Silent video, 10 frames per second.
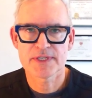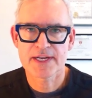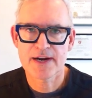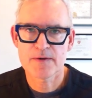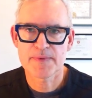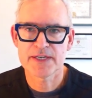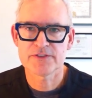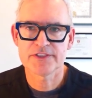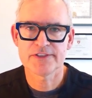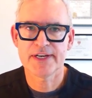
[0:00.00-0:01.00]
a
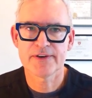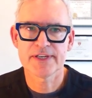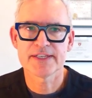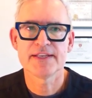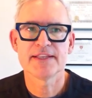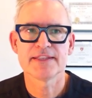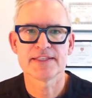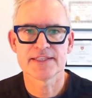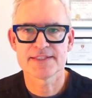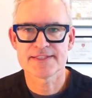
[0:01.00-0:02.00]
chiropractor in your area
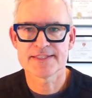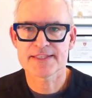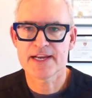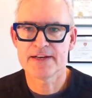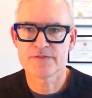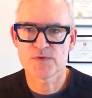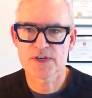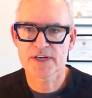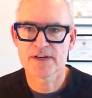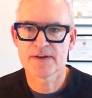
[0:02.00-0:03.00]
that does this kind of
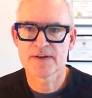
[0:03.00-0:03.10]
work.